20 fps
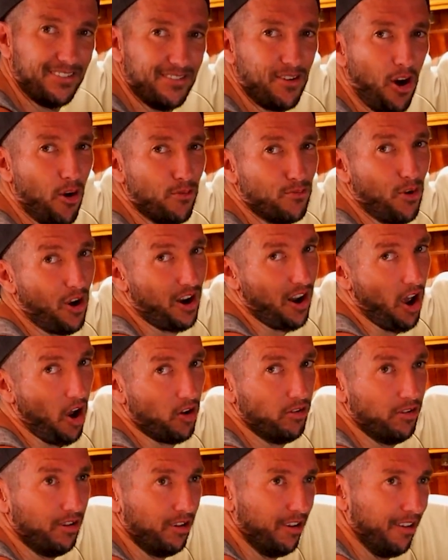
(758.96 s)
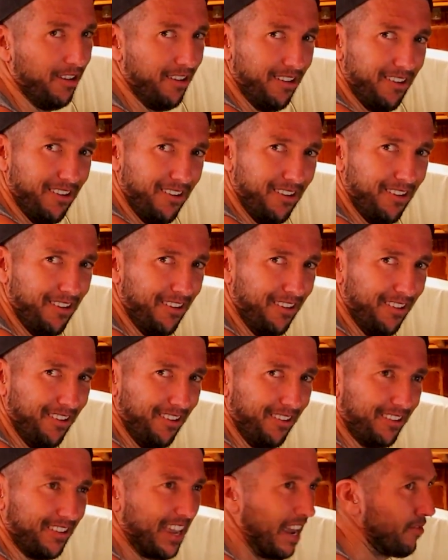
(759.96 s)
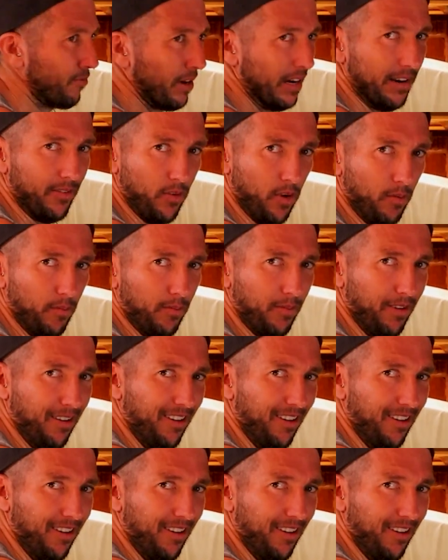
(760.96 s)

Oh righto, get rid of it.